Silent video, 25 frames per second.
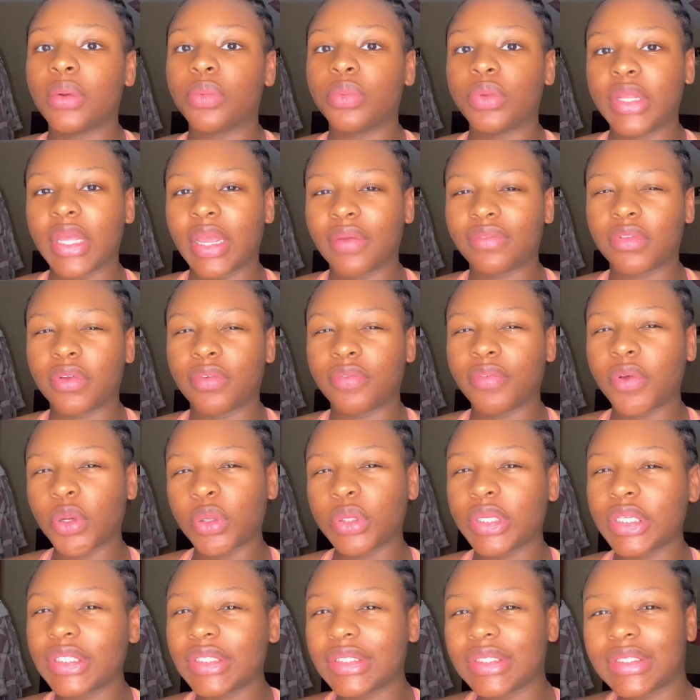really have to
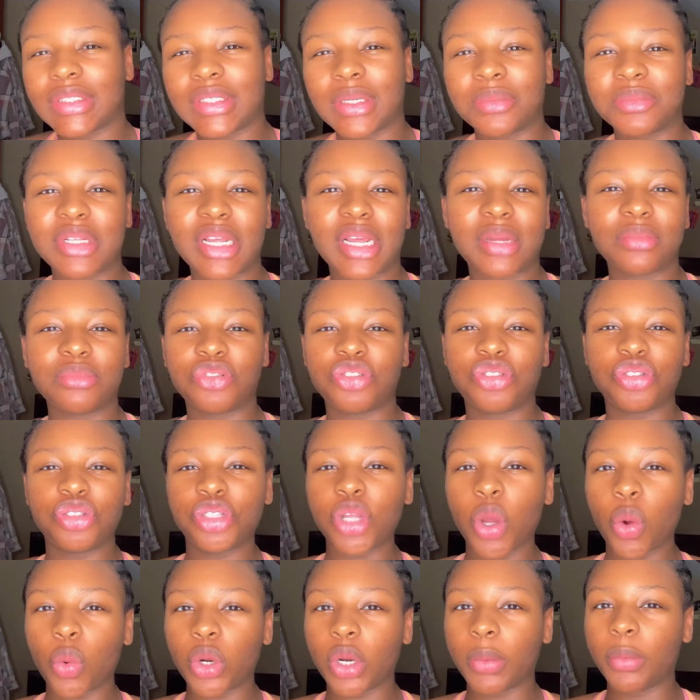focus, and sometimes you just
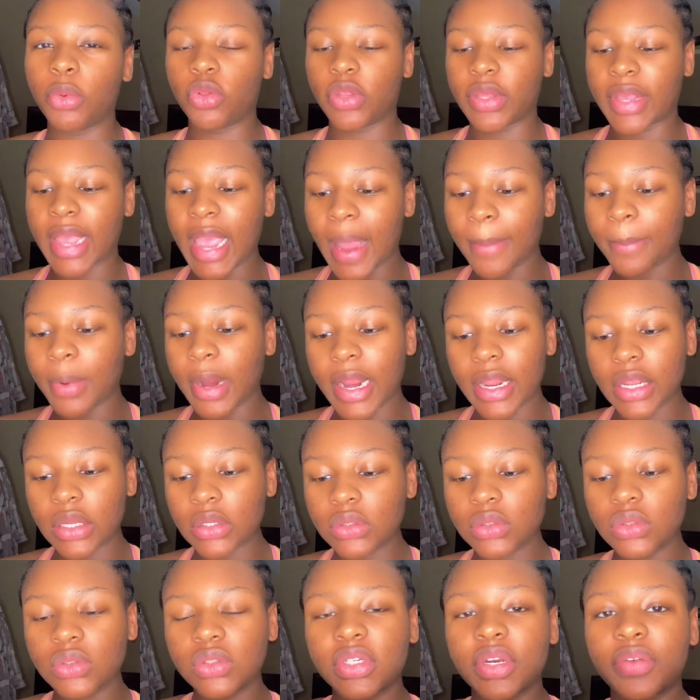don't want to move the camera
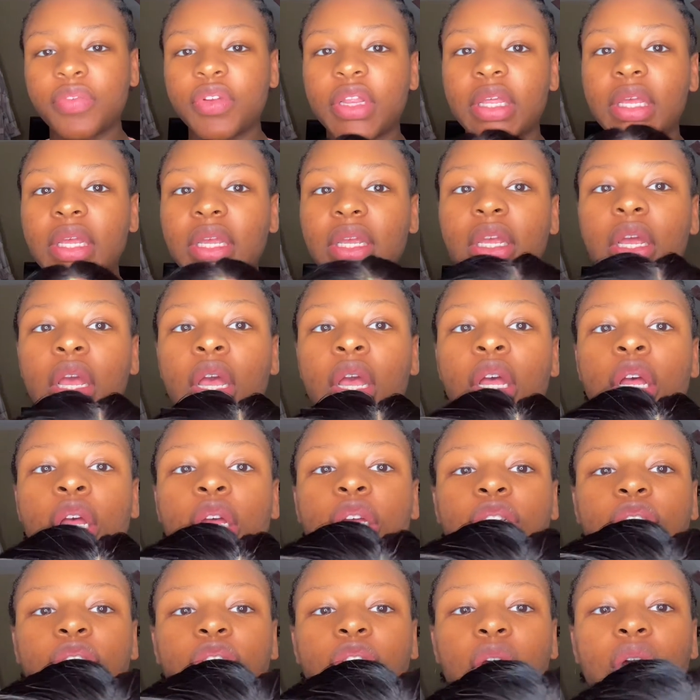angles and everything.
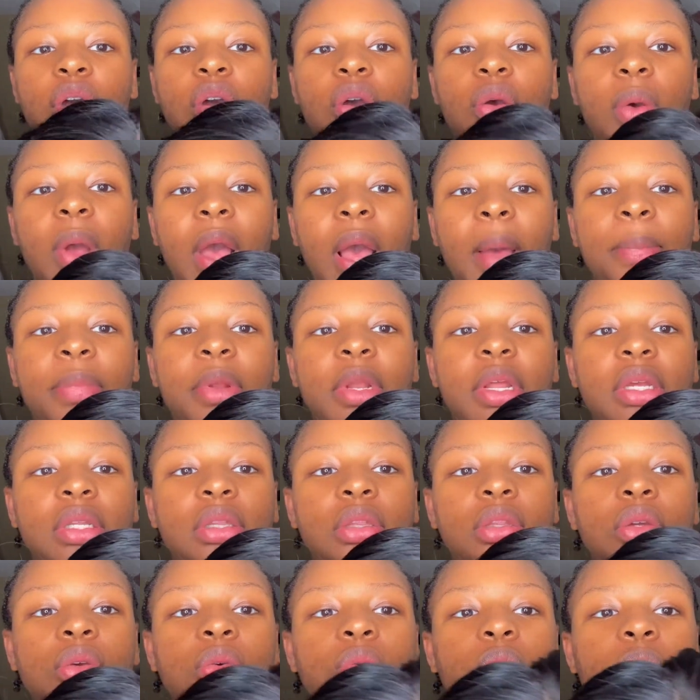So I
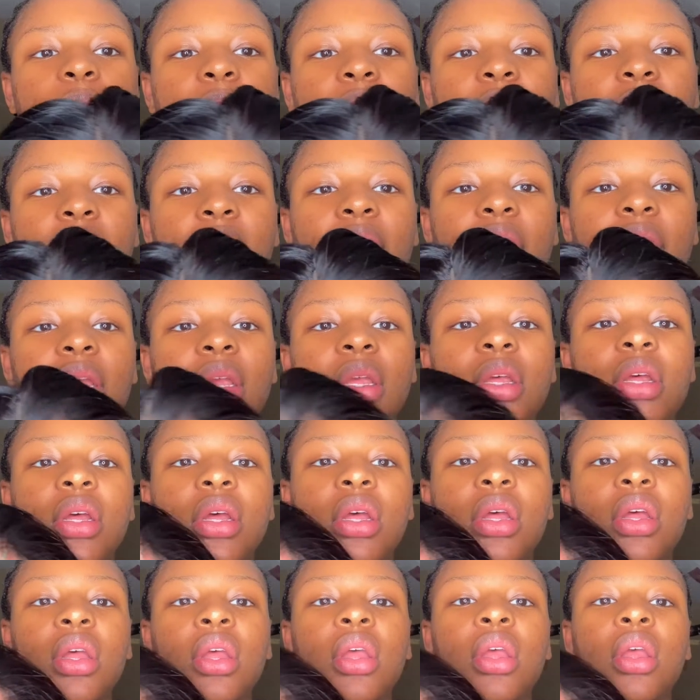plucked the wig.
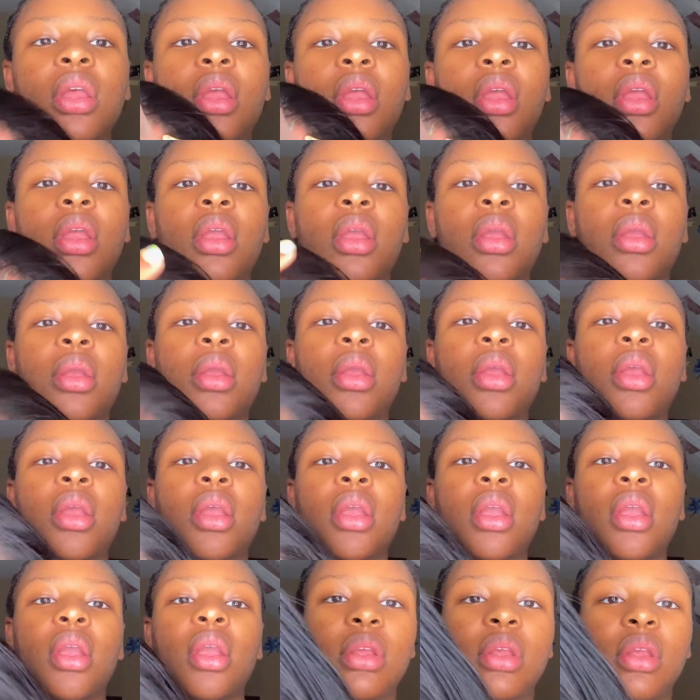
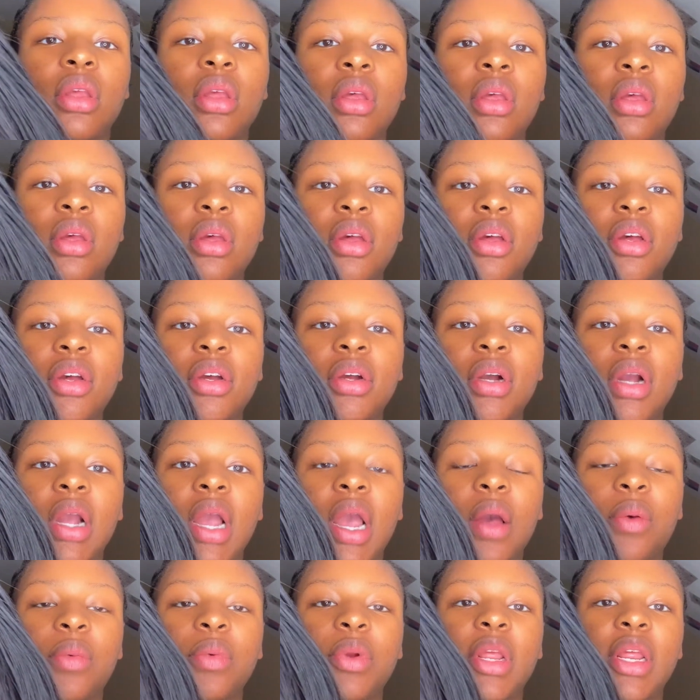Yeah,
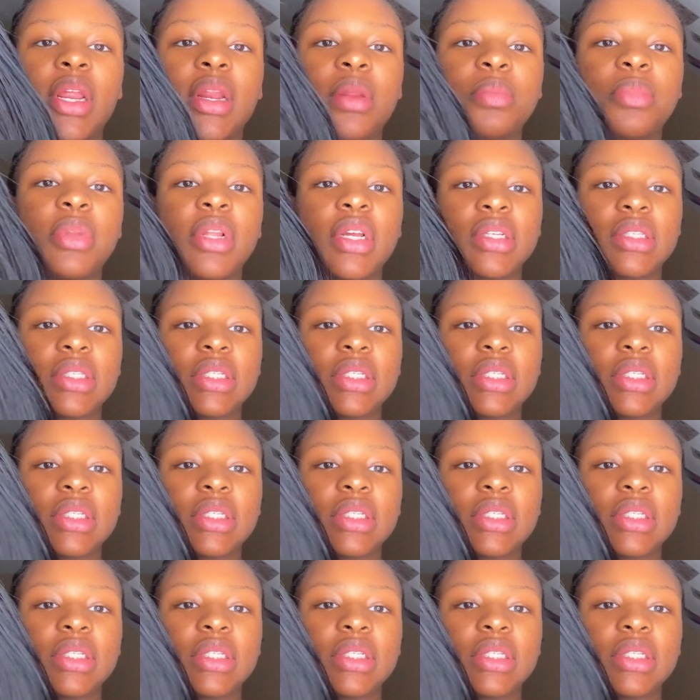went ahead and plucked